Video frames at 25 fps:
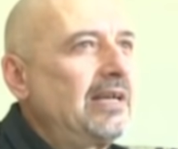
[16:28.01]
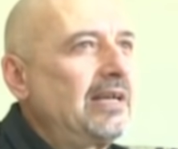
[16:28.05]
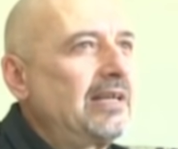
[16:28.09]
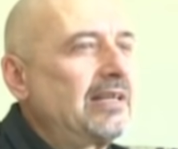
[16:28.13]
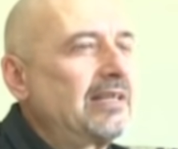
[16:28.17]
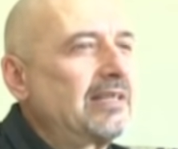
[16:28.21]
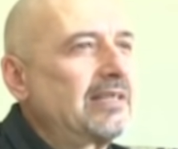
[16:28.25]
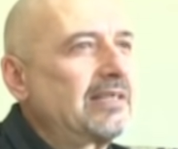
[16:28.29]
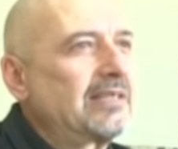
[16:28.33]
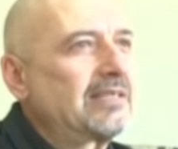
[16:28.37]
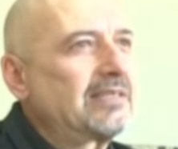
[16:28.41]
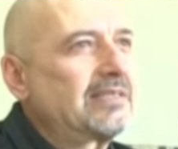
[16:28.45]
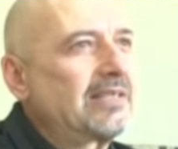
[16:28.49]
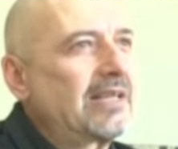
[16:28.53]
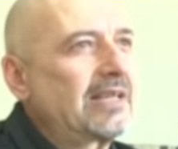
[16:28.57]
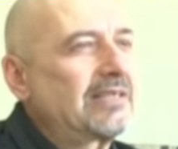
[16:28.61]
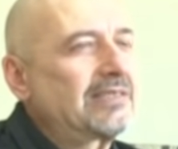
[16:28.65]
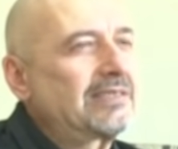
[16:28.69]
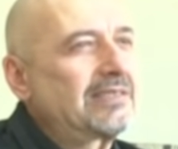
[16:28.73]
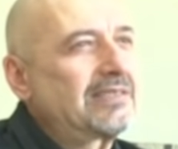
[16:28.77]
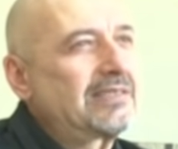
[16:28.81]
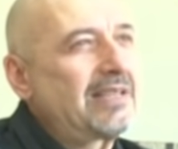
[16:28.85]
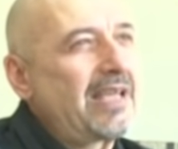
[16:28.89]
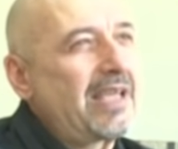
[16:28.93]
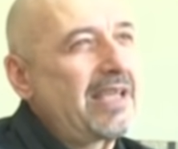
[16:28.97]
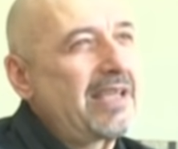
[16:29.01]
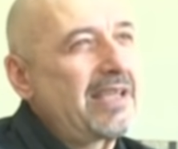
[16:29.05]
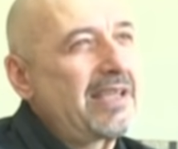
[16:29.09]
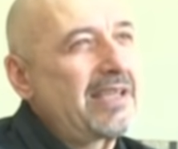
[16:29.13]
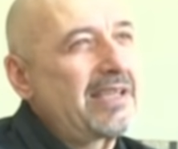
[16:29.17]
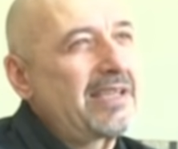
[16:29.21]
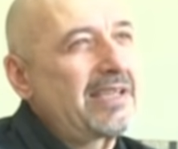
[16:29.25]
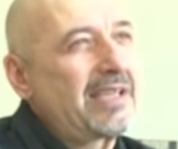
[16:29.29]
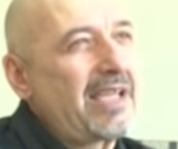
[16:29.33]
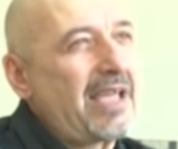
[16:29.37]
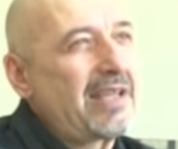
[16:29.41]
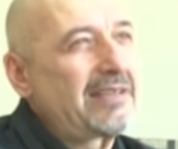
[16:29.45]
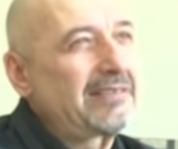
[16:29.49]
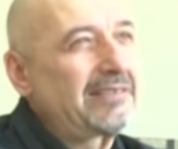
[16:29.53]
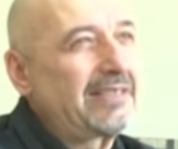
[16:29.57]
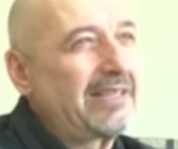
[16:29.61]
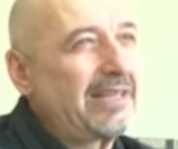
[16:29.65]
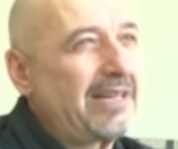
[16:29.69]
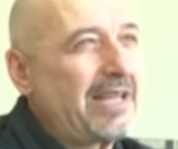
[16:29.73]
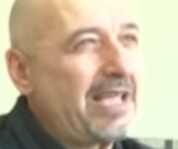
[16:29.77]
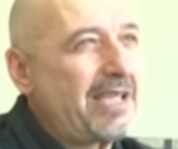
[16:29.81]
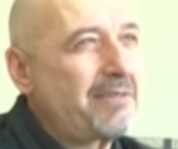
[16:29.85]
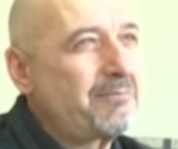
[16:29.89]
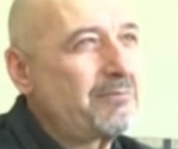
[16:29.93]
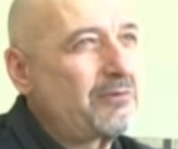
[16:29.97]
that they can
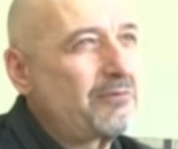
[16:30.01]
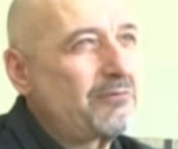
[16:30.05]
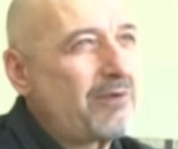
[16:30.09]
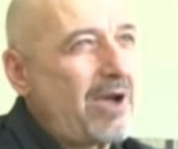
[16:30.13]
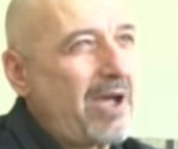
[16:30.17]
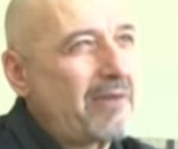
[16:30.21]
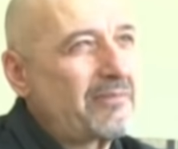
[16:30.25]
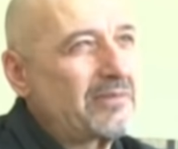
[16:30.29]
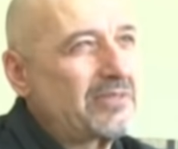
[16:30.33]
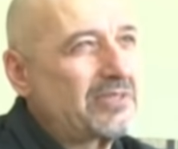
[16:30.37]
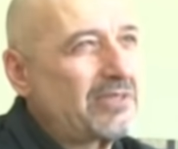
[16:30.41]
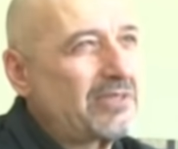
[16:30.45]
claim to have